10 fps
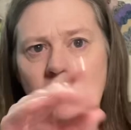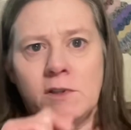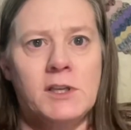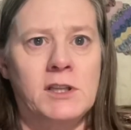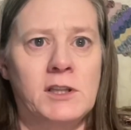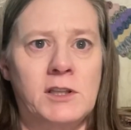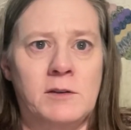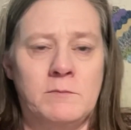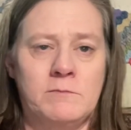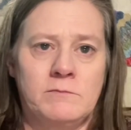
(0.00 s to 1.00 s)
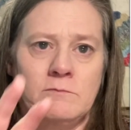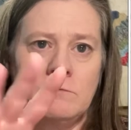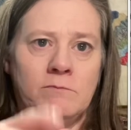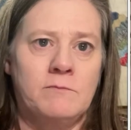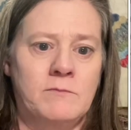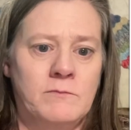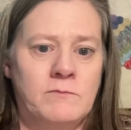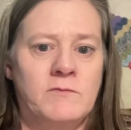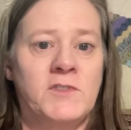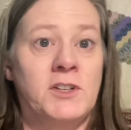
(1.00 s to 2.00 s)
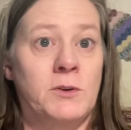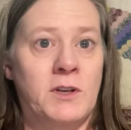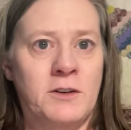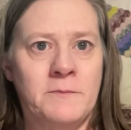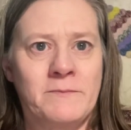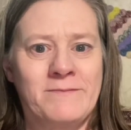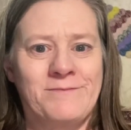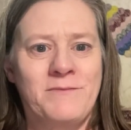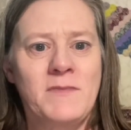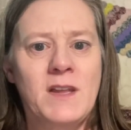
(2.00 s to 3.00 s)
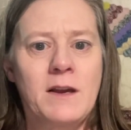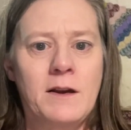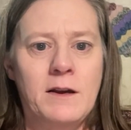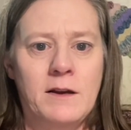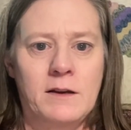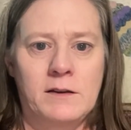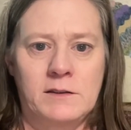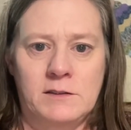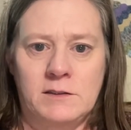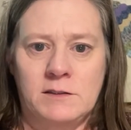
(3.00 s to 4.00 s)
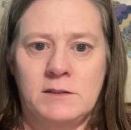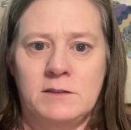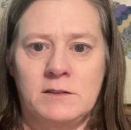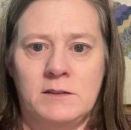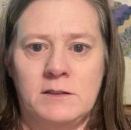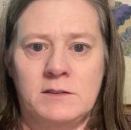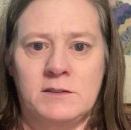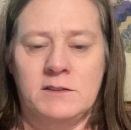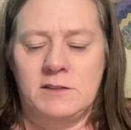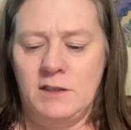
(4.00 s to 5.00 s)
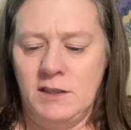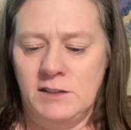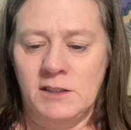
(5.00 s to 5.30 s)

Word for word: in the video here. Uh, it's I did